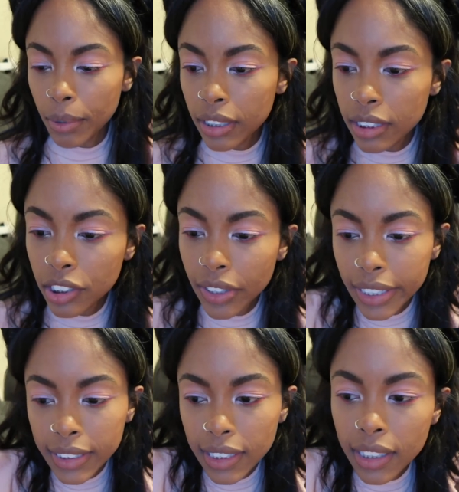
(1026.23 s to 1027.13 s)
I'm gonna
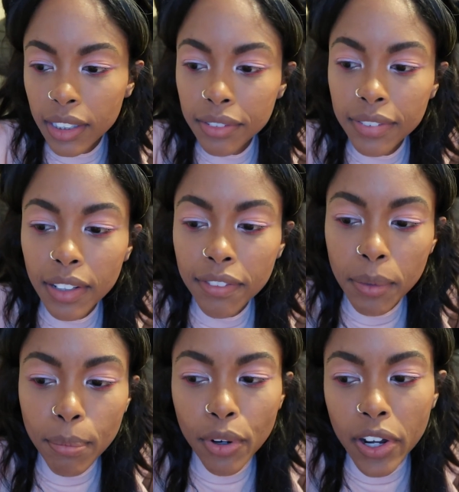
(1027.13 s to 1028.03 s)
try to take a
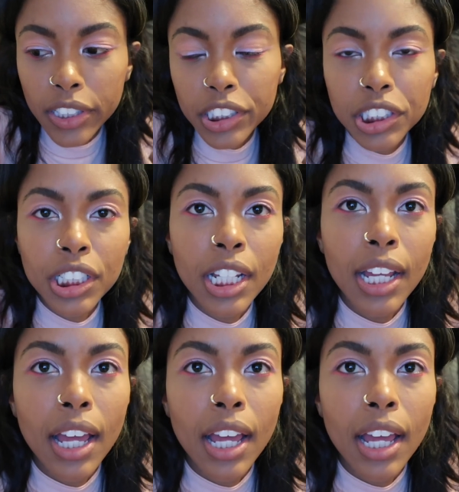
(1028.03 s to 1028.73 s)
fluffy brush